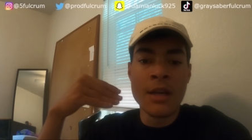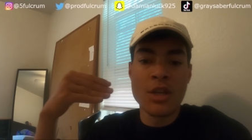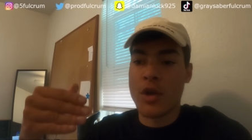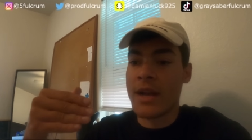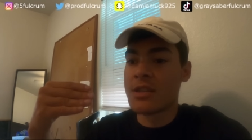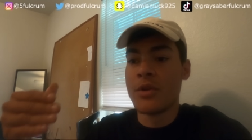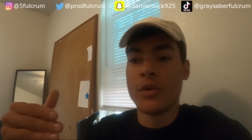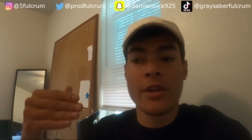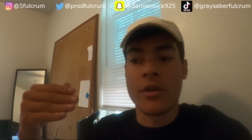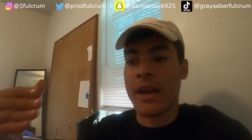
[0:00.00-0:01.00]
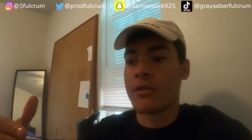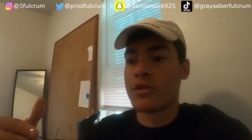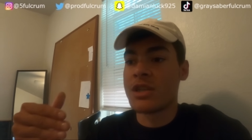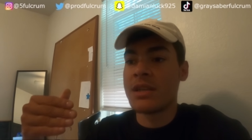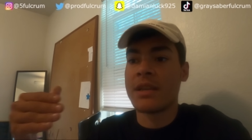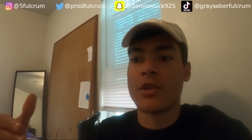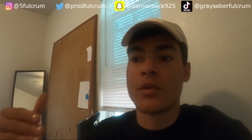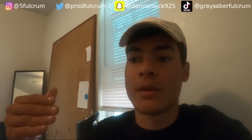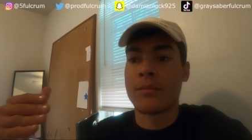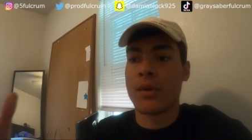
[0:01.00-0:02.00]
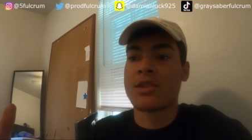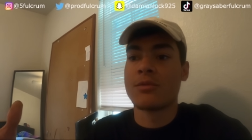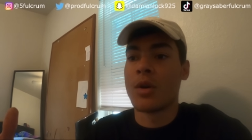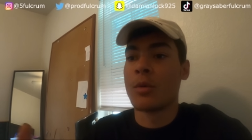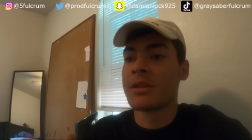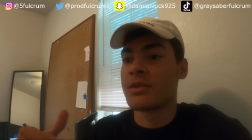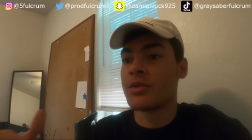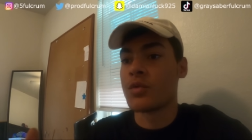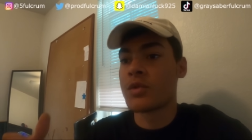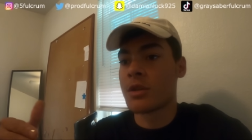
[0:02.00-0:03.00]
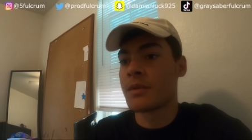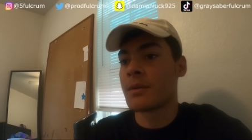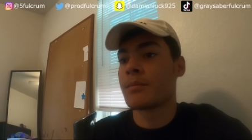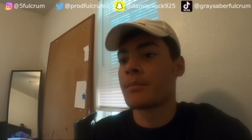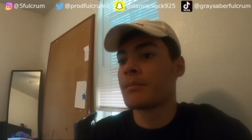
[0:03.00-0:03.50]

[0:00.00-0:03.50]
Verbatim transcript: transmuting your energy here in the present moment to do something